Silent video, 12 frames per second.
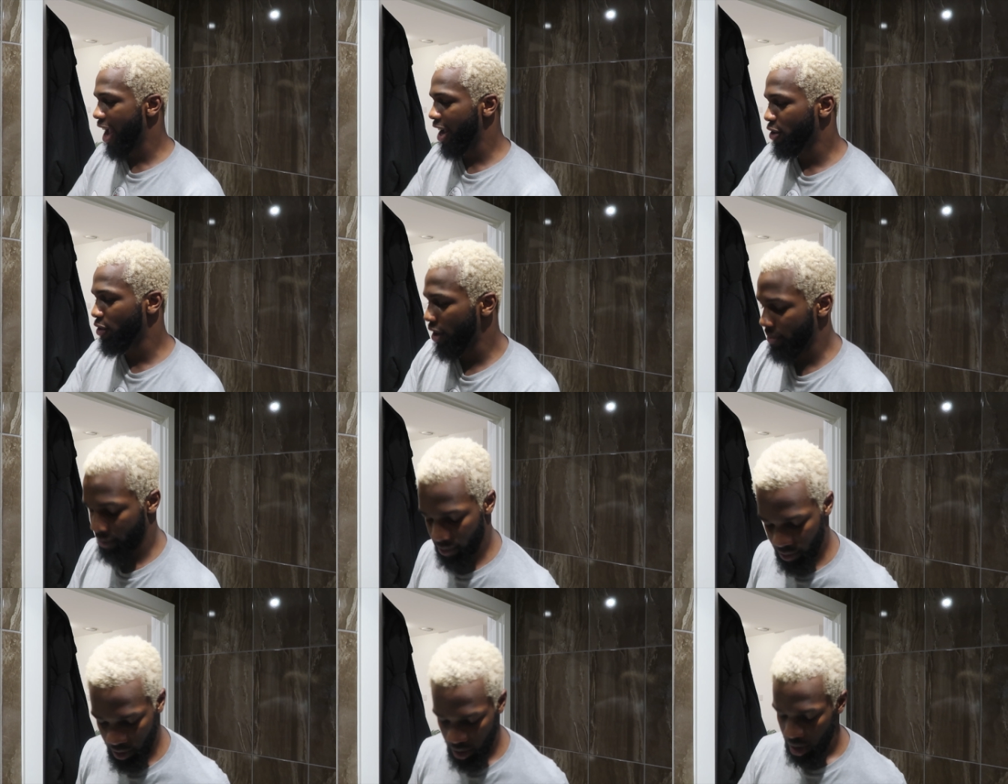agree
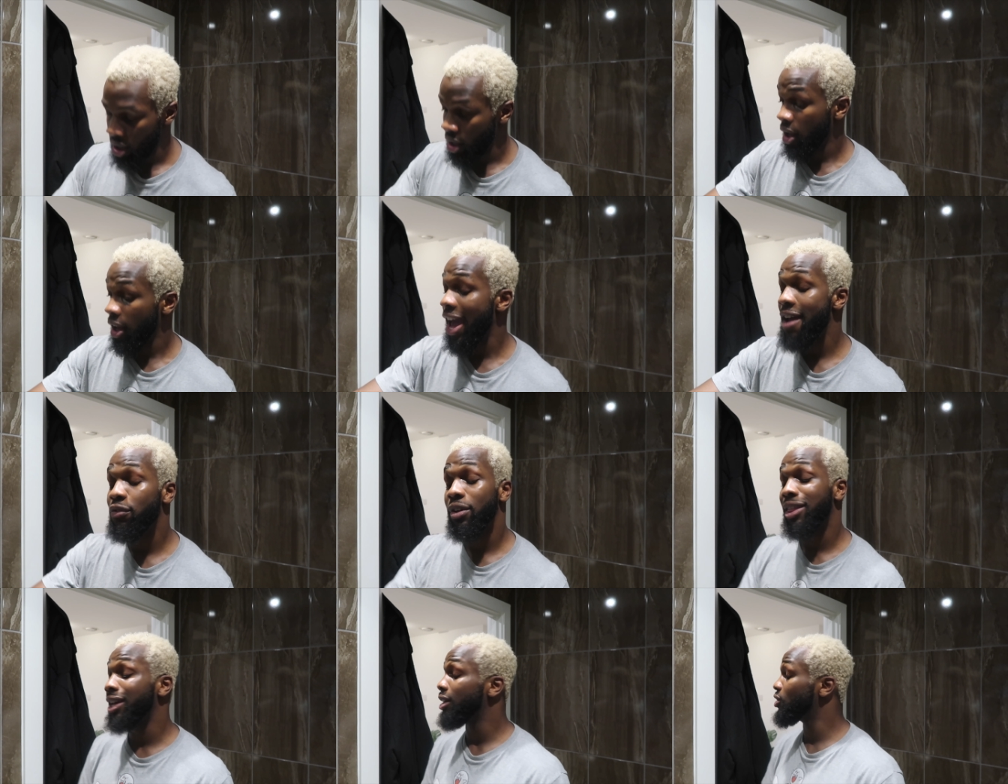
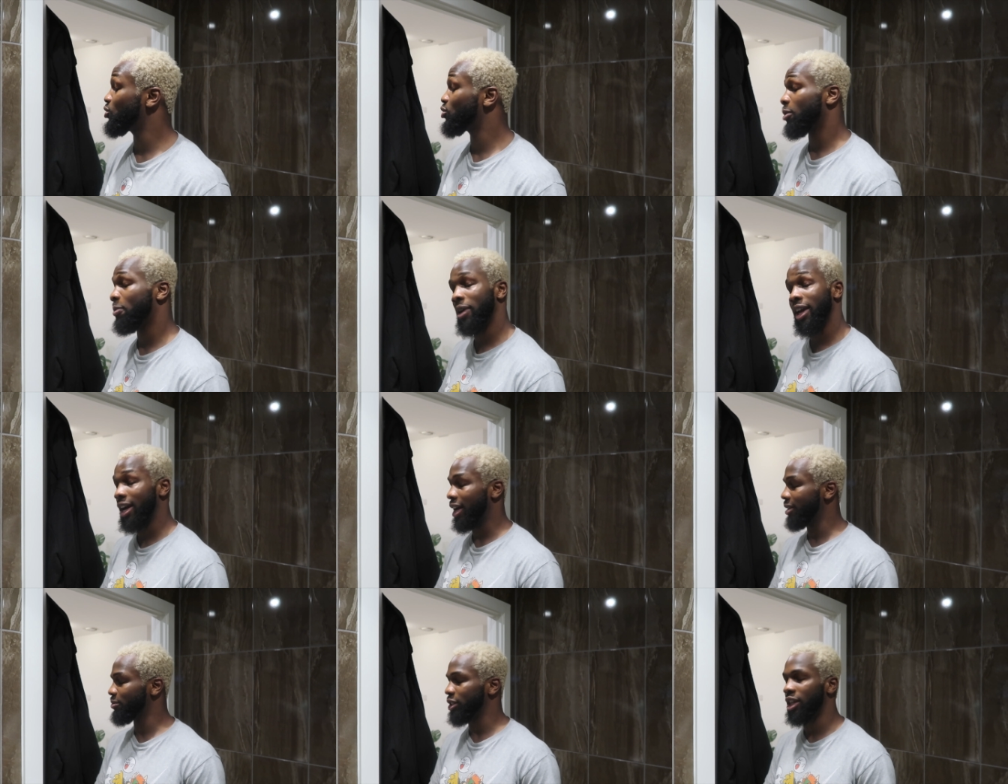everything is dropping
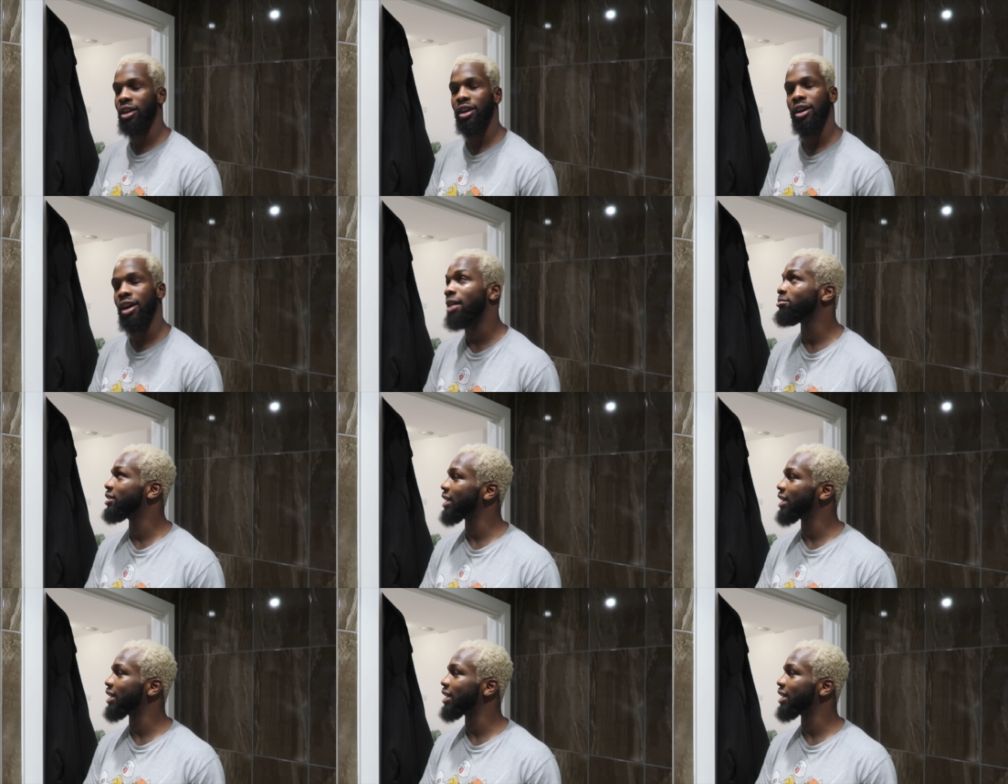and I'm